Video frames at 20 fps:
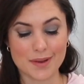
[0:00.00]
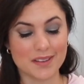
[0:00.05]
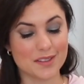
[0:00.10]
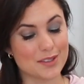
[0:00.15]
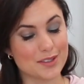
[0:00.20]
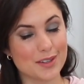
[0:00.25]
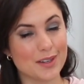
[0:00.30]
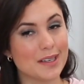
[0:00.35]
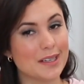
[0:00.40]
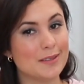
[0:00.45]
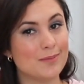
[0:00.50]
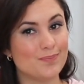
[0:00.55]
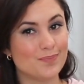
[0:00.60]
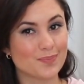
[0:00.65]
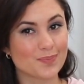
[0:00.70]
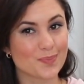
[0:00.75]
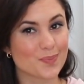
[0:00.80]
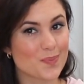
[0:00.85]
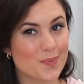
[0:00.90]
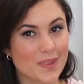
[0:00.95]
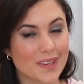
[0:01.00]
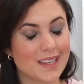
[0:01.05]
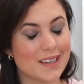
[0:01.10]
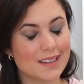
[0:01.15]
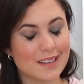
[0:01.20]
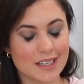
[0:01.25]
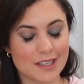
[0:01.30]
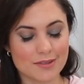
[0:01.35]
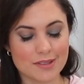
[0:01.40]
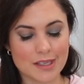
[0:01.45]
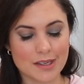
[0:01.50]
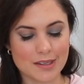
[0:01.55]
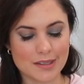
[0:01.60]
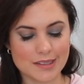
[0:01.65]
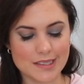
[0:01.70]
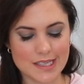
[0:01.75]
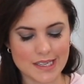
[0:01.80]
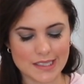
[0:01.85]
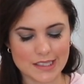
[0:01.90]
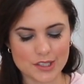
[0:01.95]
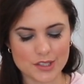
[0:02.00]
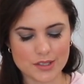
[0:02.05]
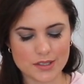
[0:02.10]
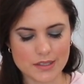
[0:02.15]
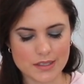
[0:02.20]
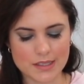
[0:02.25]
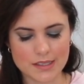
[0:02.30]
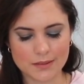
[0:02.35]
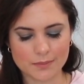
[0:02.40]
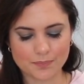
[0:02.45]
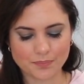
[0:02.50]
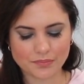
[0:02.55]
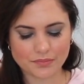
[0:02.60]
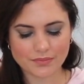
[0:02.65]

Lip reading: mustard. gives it a delicious